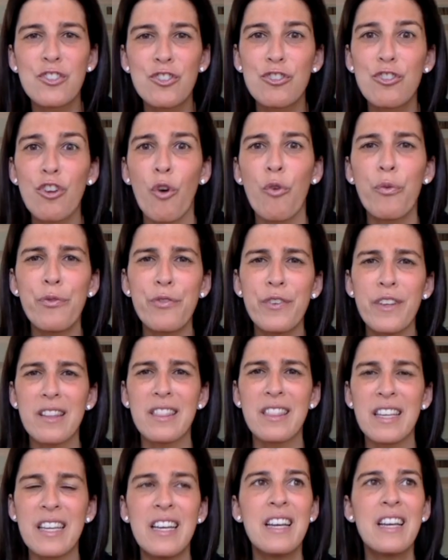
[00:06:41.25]
so
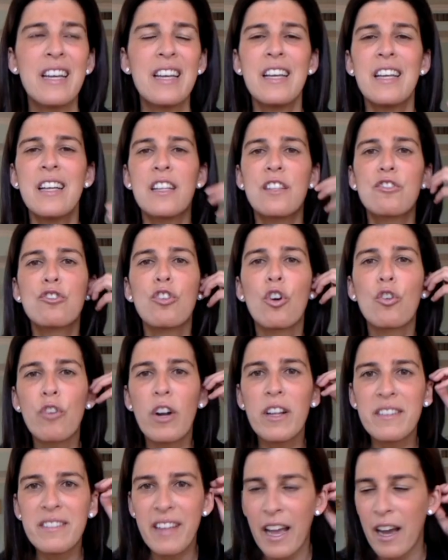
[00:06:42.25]
filthy, it's so
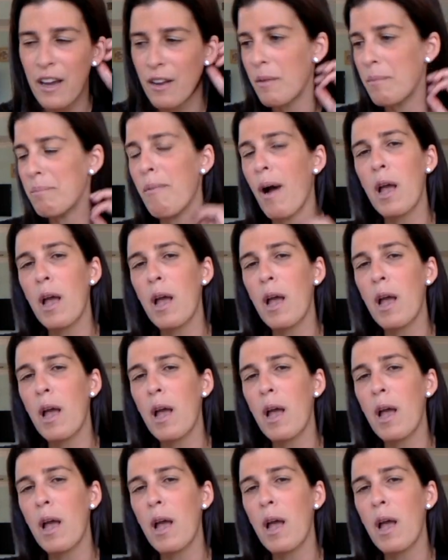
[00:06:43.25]
run down.